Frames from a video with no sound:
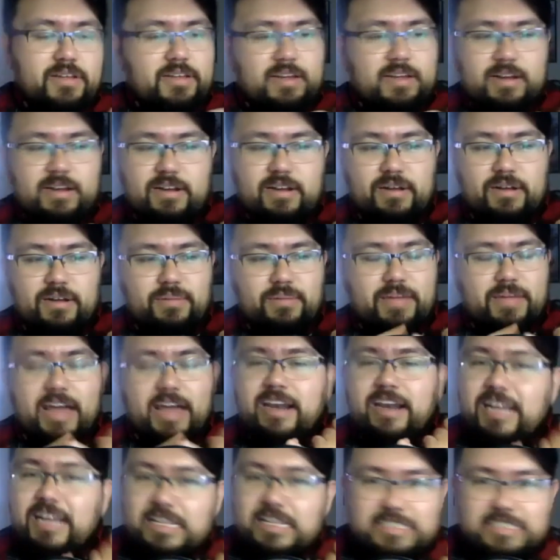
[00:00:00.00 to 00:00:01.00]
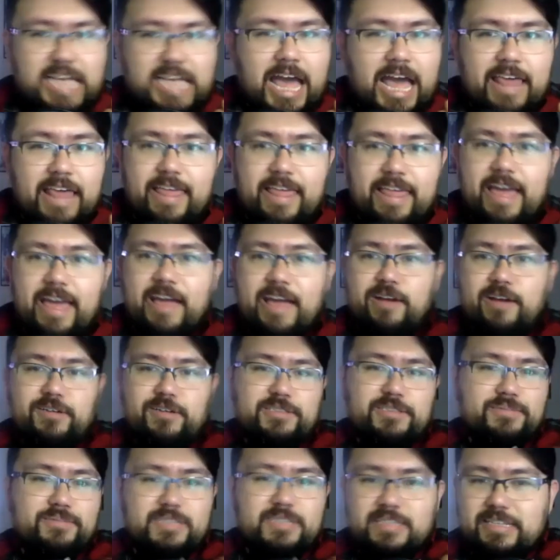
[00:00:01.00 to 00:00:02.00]
um carne asada or
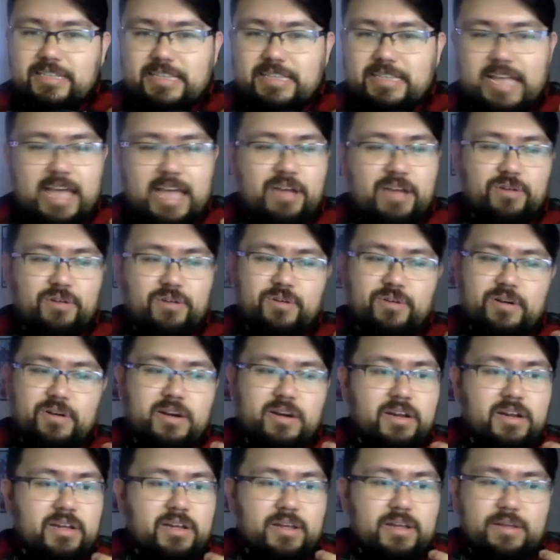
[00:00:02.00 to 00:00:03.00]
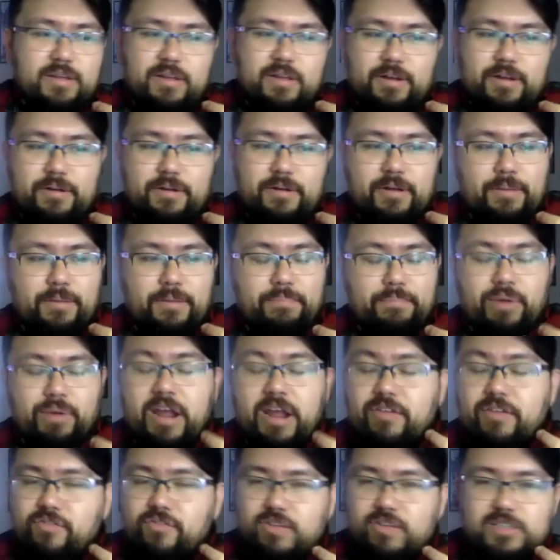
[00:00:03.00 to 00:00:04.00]
something like that or a, a,
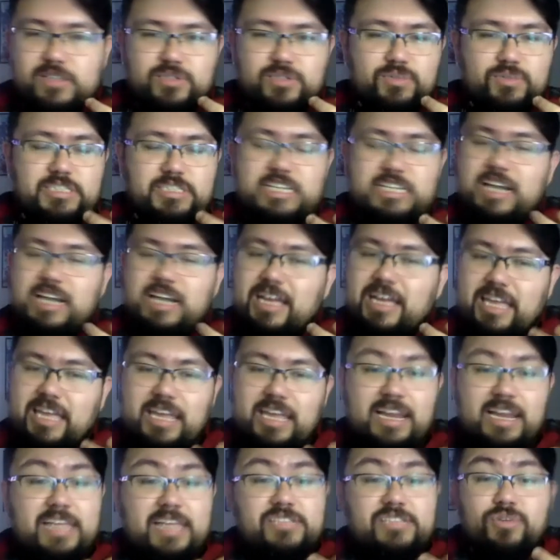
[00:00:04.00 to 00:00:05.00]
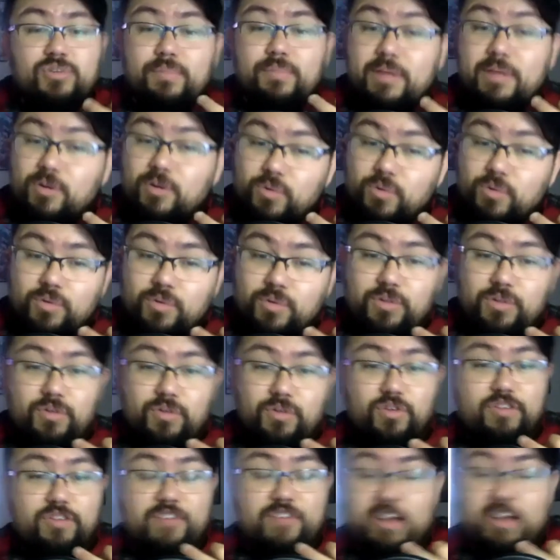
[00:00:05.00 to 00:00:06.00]
breakfast with chilaquiles or menudo
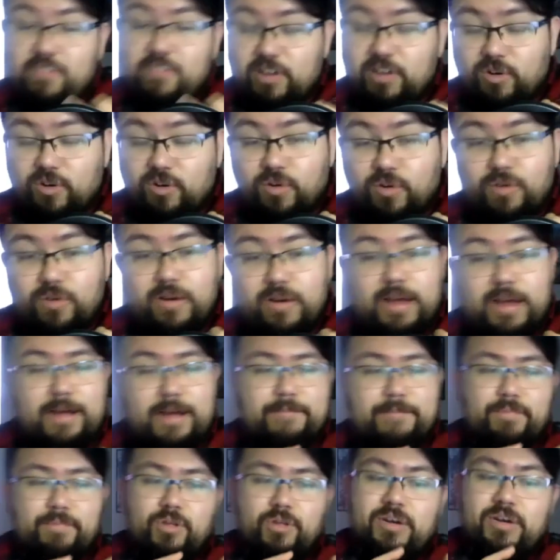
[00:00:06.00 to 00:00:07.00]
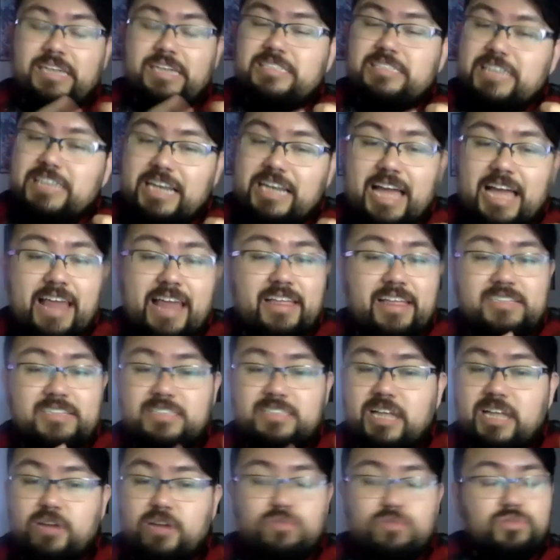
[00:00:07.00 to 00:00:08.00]
or barbacoa or enchiladas,
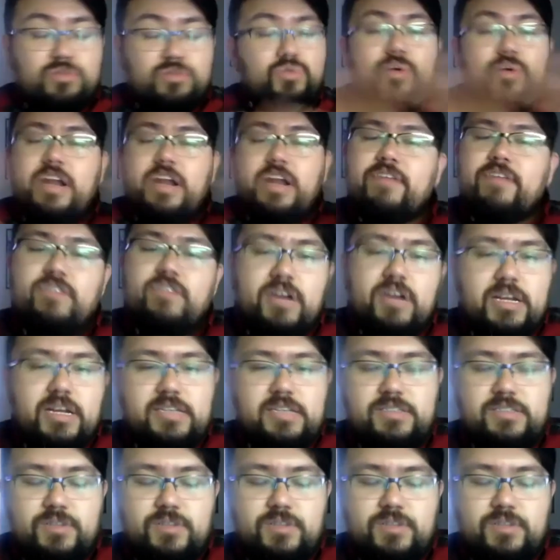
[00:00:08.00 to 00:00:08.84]
tacos, whatever it is.